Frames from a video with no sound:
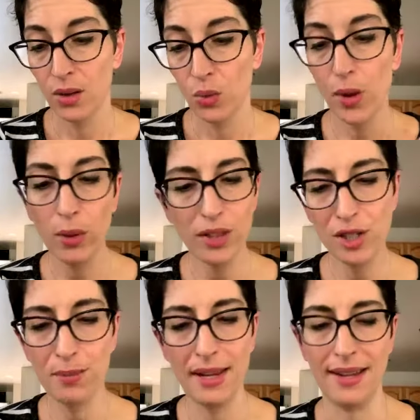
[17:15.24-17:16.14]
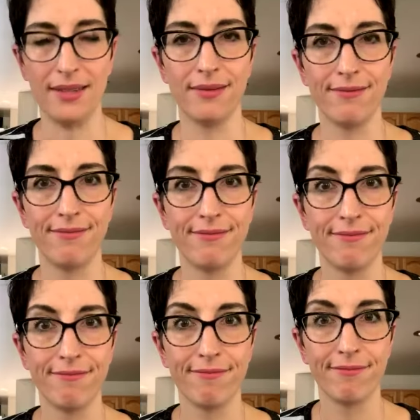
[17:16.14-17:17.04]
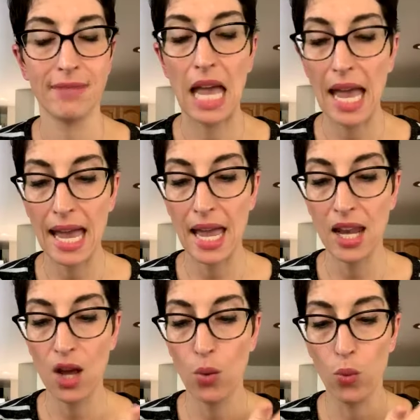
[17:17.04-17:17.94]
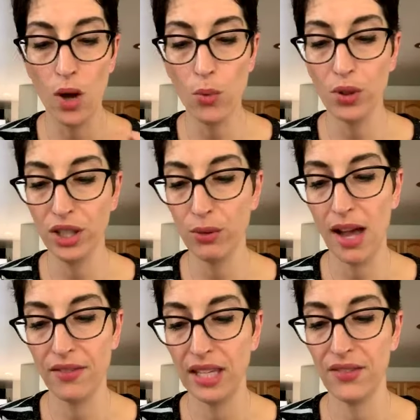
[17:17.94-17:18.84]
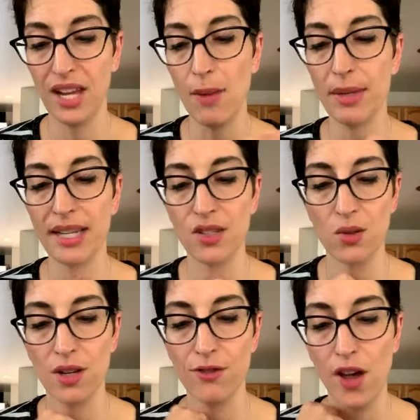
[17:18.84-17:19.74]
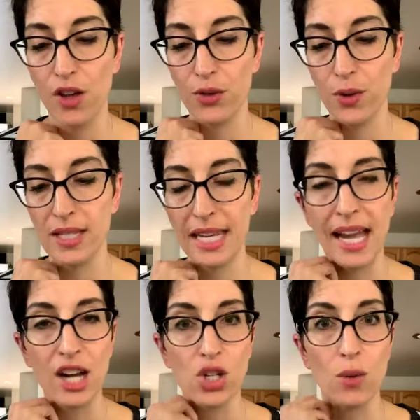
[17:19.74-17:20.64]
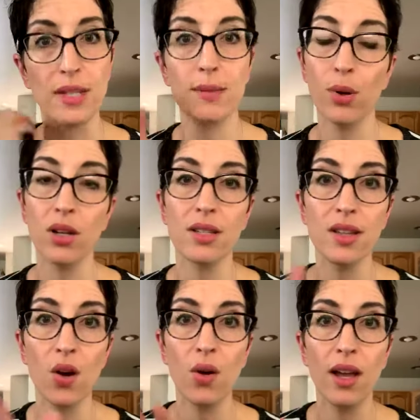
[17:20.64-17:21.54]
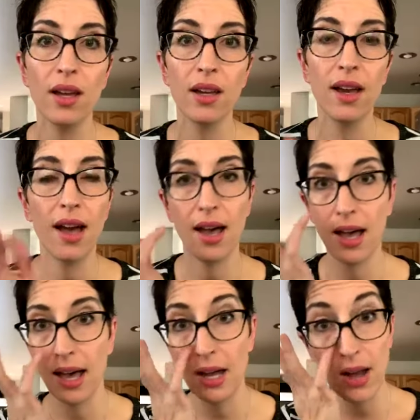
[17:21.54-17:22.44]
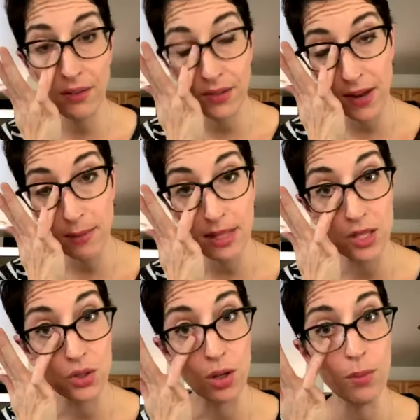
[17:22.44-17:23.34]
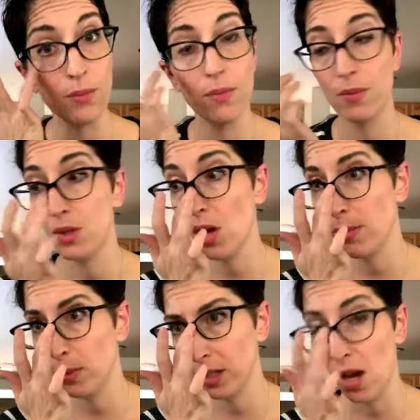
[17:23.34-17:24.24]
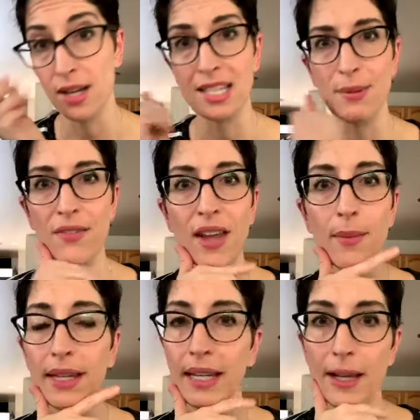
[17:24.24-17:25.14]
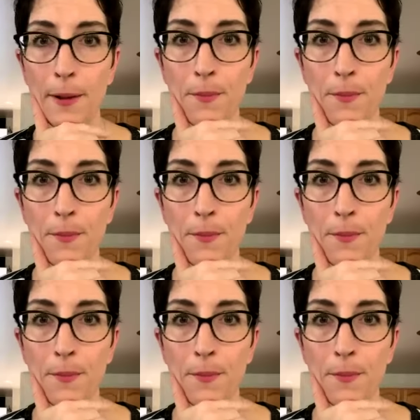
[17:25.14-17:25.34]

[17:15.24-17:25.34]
where will you be? And what will you have given up because you didn't follow through and take action on what's important? So I don't have any family in this group, so I'll be really honest. My family,